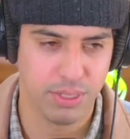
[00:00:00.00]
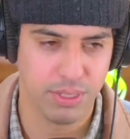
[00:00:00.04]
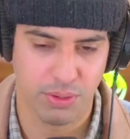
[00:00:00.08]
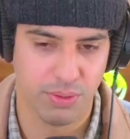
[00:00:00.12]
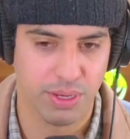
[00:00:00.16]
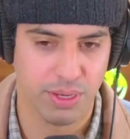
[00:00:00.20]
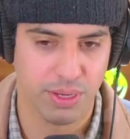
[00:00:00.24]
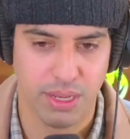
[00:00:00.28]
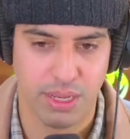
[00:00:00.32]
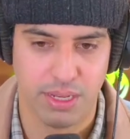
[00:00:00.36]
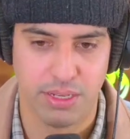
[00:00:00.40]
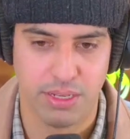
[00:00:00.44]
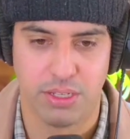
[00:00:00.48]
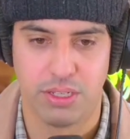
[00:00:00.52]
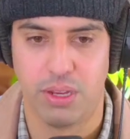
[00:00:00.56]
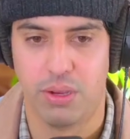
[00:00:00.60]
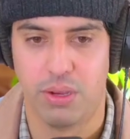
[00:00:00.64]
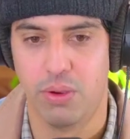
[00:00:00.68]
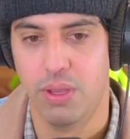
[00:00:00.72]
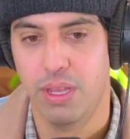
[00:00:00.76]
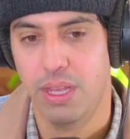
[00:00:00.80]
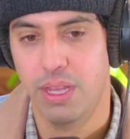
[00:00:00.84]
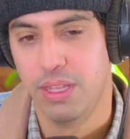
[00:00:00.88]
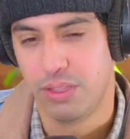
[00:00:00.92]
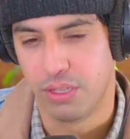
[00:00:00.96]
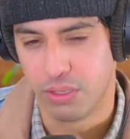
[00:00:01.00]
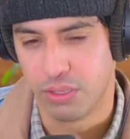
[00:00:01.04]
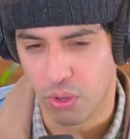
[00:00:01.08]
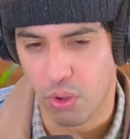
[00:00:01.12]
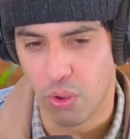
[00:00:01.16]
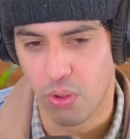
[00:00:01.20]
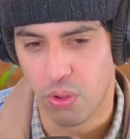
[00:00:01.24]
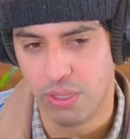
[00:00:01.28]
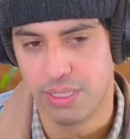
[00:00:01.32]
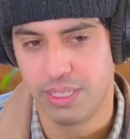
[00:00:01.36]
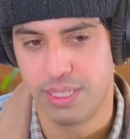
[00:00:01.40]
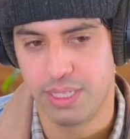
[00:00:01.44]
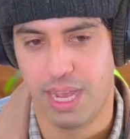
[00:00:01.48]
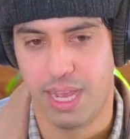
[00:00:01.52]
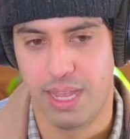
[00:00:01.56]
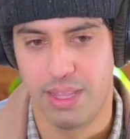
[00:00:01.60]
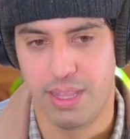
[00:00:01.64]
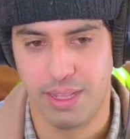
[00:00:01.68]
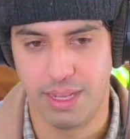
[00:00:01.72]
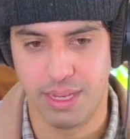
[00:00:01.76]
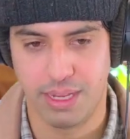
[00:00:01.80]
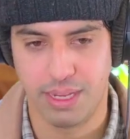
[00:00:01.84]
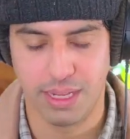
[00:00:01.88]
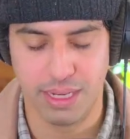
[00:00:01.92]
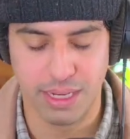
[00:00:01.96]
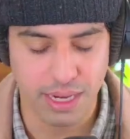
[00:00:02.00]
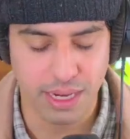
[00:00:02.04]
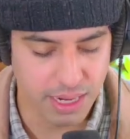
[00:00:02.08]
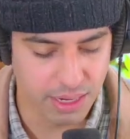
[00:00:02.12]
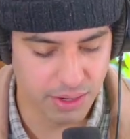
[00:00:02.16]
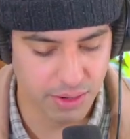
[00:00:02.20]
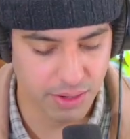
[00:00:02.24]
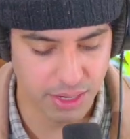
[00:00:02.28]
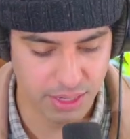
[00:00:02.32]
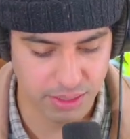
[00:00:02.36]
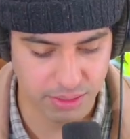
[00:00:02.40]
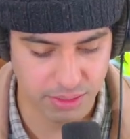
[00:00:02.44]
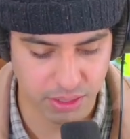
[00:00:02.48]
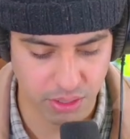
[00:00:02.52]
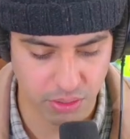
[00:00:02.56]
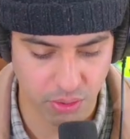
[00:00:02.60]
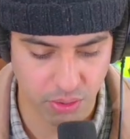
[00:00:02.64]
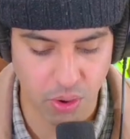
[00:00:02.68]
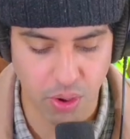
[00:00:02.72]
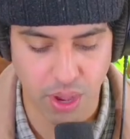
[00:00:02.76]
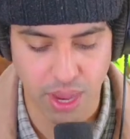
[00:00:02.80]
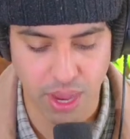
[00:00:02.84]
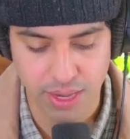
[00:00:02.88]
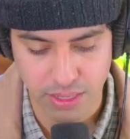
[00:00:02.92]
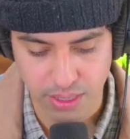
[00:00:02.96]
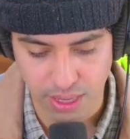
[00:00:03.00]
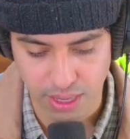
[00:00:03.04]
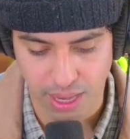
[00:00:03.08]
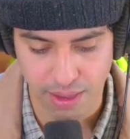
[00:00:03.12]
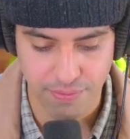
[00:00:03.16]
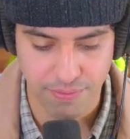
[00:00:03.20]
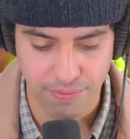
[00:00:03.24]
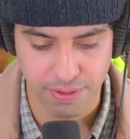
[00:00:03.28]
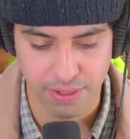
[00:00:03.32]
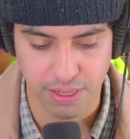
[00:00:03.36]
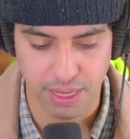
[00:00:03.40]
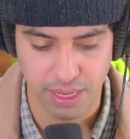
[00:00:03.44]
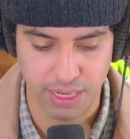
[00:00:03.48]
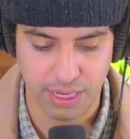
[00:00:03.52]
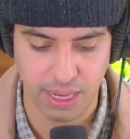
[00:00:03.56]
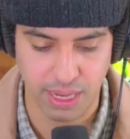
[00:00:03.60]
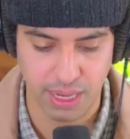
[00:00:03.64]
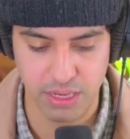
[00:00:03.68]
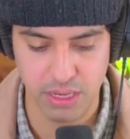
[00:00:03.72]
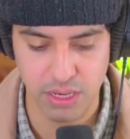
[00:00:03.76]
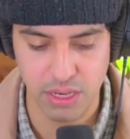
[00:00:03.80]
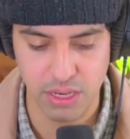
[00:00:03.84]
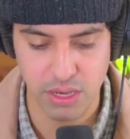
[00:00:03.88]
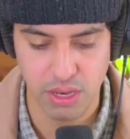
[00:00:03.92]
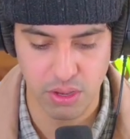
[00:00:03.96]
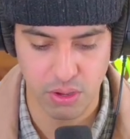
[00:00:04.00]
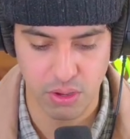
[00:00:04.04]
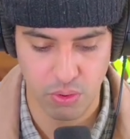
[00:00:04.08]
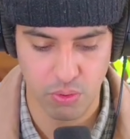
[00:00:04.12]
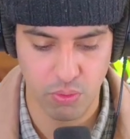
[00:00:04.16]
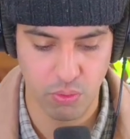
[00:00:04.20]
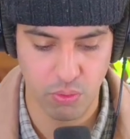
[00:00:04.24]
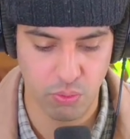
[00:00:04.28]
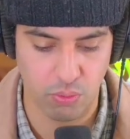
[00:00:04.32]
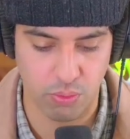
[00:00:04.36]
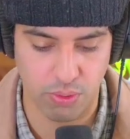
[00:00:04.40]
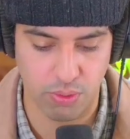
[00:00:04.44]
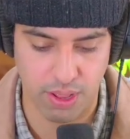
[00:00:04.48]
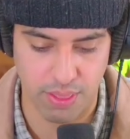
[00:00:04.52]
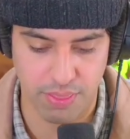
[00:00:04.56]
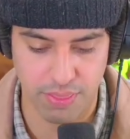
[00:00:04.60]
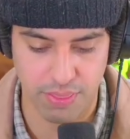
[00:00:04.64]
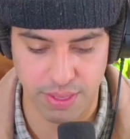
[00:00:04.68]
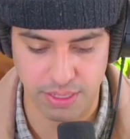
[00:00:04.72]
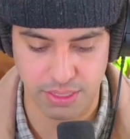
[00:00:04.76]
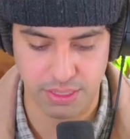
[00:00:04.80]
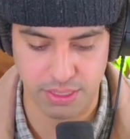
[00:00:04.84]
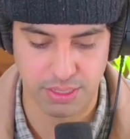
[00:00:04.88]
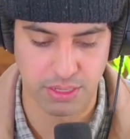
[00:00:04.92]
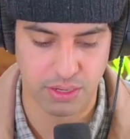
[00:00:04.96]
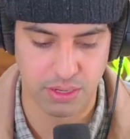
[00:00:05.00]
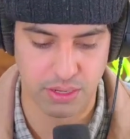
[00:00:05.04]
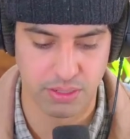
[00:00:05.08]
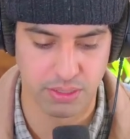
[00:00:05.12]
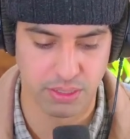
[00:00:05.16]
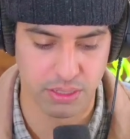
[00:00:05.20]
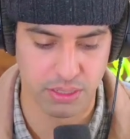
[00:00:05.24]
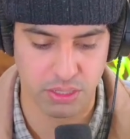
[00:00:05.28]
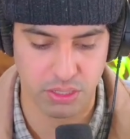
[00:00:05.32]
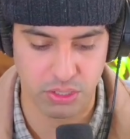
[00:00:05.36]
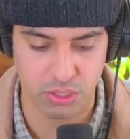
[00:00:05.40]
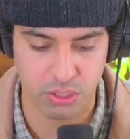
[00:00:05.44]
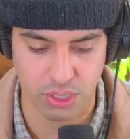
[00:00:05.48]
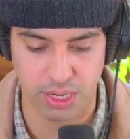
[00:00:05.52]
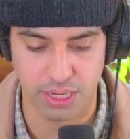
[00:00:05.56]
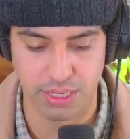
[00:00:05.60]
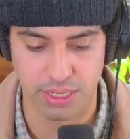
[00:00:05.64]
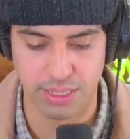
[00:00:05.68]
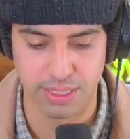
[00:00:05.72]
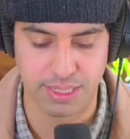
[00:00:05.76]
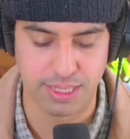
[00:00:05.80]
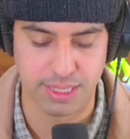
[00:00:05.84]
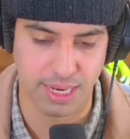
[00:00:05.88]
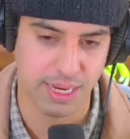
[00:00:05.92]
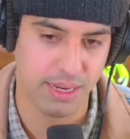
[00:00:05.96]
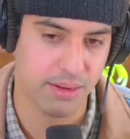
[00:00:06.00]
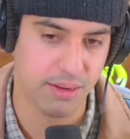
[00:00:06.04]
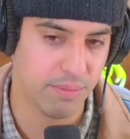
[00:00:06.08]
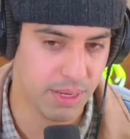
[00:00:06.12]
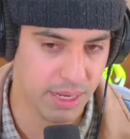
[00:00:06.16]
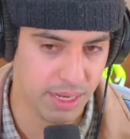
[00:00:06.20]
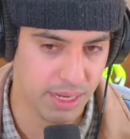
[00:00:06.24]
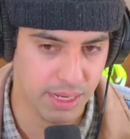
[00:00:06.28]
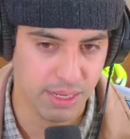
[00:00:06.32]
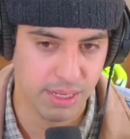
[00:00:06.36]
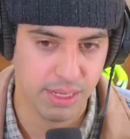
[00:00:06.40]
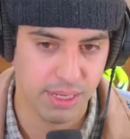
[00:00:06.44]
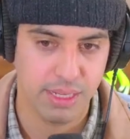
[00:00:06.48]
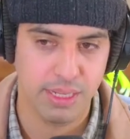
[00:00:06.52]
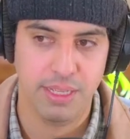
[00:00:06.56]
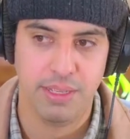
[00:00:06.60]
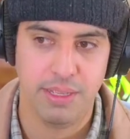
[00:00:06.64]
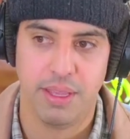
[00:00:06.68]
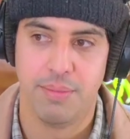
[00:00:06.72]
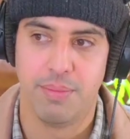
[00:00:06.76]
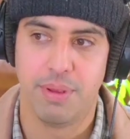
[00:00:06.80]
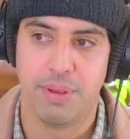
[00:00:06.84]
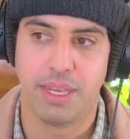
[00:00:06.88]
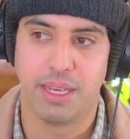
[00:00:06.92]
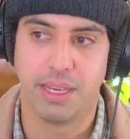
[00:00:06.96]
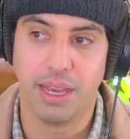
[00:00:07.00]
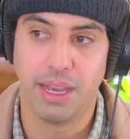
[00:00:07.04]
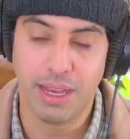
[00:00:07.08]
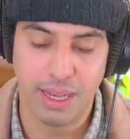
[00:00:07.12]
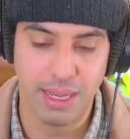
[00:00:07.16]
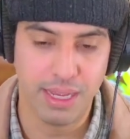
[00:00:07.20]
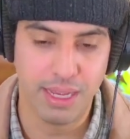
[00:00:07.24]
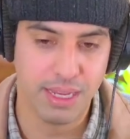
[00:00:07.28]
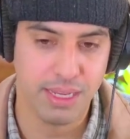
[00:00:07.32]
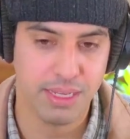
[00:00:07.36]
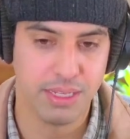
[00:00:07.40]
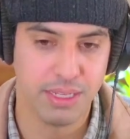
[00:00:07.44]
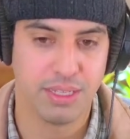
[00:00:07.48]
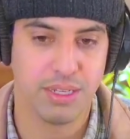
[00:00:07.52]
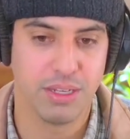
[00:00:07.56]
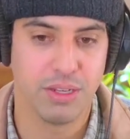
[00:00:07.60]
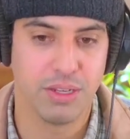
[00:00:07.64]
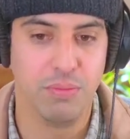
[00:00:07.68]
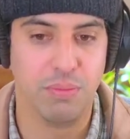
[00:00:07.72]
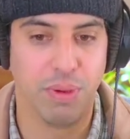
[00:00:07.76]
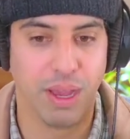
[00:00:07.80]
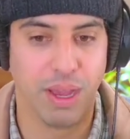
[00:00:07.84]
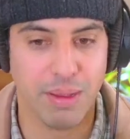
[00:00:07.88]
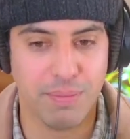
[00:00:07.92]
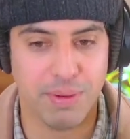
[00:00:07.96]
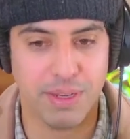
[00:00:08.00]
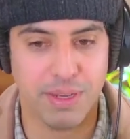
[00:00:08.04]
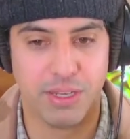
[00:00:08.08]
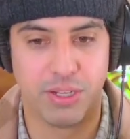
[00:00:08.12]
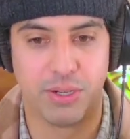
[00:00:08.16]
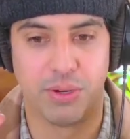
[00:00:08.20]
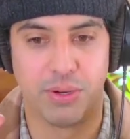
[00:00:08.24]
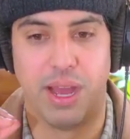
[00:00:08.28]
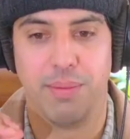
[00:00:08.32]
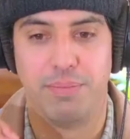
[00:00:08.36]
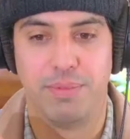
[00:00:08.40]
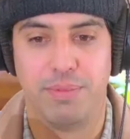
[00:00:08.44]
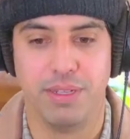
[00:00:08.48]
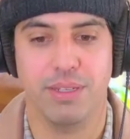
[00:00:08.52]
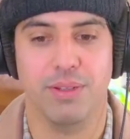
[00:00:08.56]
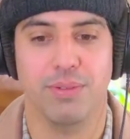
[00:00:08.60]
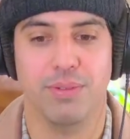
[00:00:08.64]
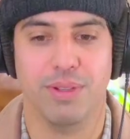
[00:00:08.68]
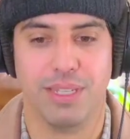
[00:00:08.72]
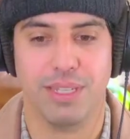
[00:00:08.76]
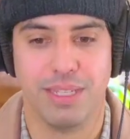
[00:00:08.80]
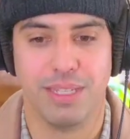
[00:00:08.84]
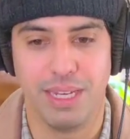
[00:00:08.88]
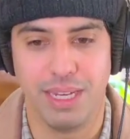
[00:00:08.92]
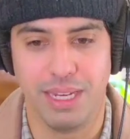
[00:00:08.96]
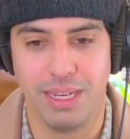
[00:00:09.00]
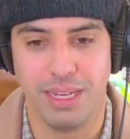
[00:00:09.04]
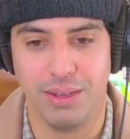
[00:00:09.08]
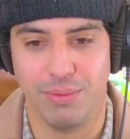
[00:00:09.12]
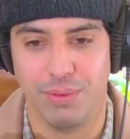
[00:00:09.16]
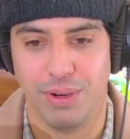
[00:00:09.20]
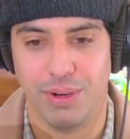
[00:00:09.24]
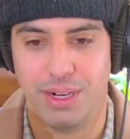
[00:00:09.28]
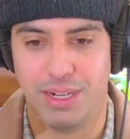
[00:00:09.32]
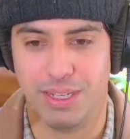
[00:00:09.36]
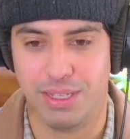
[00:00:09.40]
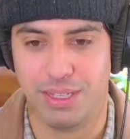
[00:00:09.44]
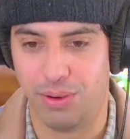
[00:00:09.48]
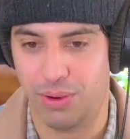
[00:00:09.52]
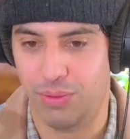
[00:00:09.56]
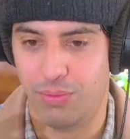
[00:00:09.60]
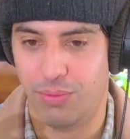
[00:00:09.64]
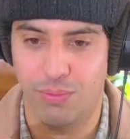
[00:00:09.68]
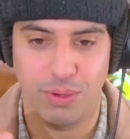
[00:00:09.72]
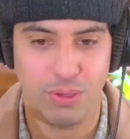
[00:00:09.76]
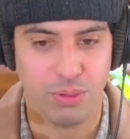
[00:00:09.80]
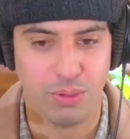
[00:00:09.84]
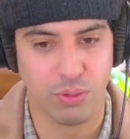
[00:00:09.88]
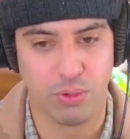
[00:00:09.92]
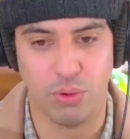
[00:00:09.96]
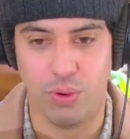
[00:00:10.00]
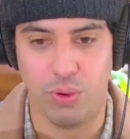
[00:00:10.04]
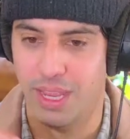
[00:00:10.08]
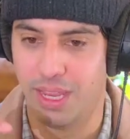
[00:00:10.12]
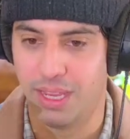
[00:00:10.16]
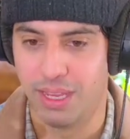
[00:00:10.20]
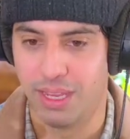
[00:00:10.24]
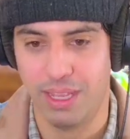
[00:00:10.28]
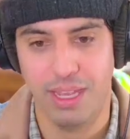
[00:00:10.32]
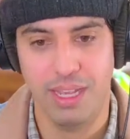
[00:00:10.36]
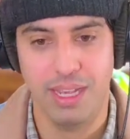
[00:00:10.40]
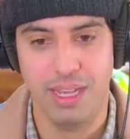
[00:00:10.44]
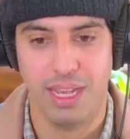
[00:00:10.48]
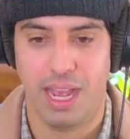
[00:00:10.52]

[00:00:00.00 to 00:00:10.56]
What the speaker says: what's going on? So the goal is that they can hear it and go, oh, I feel like I know what this song is trying to say to me. Because you might be dropped into a scene where it's real quick